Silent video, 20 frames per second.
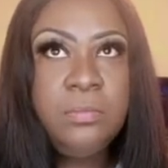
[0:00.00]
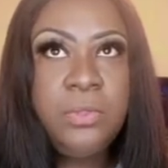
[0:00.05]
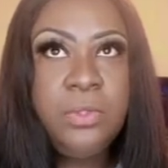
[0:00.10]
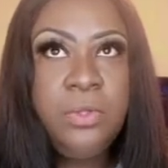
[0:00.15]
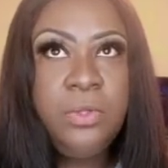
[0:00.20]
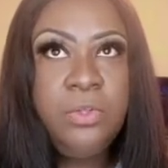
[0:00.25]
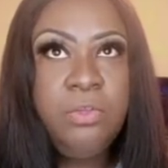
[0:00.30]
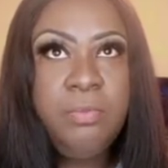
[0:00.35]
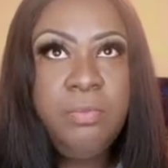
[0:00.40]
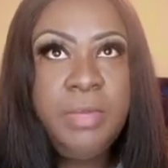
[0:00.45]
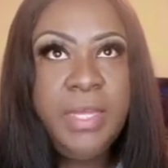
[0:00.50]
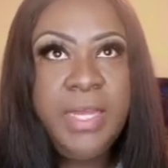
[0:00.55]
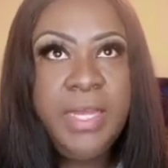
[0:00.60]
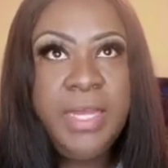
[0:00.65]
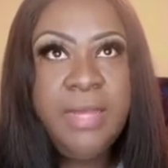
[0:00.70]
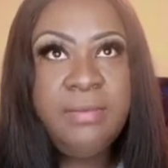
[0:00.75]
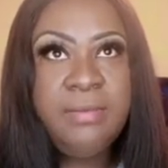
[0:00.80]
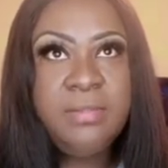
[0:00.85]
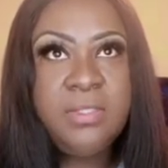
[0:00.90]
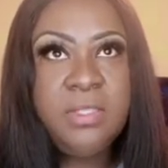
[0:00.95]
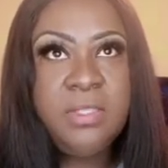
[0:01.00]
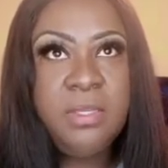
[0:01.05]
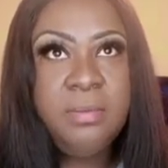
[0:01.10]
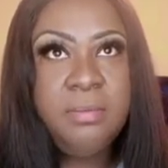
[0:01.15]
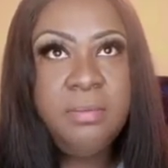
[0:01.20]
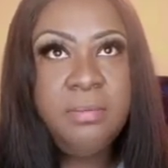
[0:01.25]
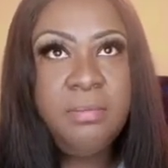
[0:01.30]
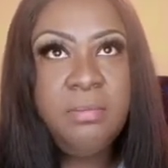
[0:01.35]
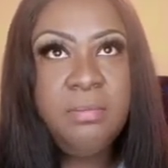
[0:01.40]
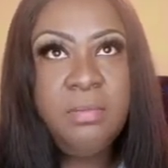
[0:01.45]
you may have
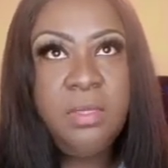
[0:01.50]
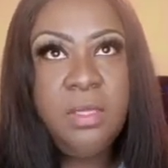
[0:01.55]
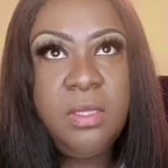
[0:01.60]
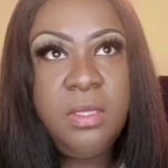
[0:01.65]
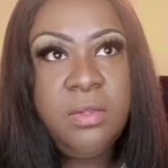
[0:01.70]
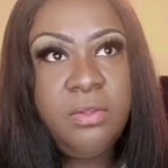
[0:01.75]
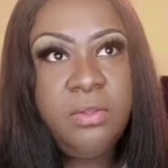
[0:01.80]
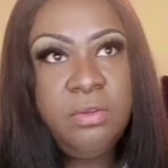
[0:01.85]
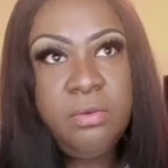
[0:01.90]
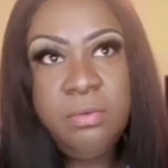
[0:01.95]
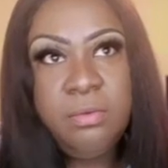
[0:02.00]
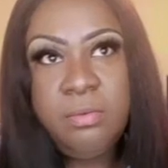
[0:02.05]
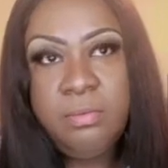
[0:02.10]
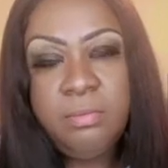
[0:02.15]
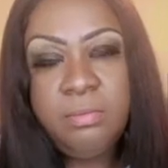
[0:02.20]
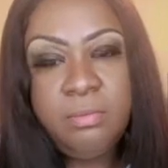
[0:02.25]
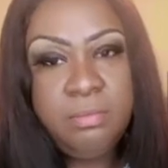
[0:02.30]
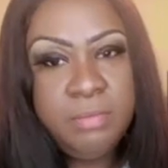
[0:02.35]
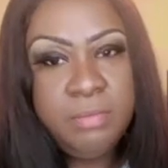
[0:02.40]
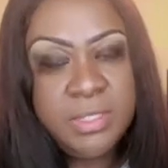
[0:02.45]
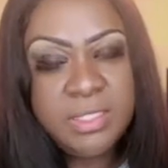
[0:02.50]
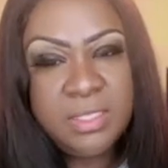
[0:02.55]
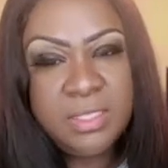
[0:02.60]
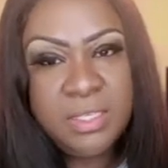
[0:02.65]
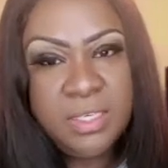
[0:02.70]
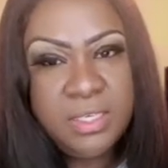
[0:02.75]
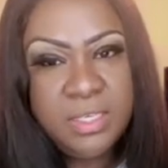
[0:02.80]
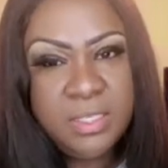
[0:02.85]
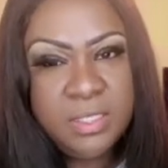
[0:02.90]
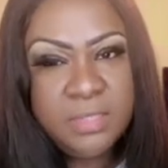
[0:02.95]
some other
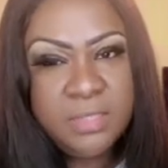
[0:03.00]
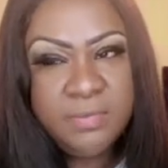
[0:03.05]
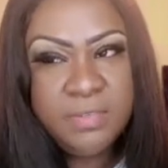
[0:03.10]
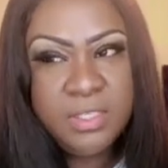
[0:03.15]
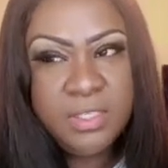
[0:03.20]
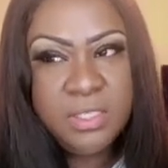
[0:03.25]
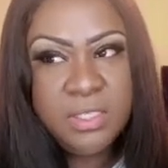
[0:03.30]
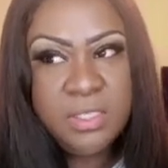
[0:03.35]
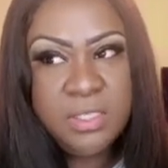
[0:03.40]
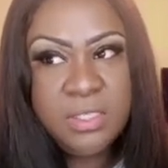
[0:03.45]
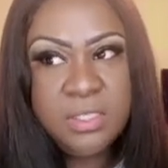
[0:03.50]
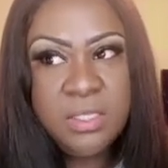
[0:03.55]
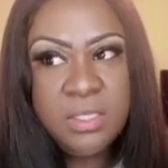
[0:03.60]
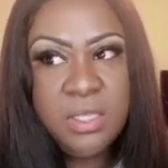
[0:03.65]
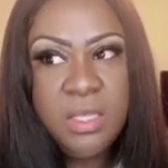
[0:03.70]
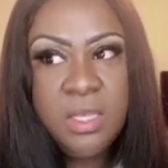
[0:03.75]
miscellaneous fees.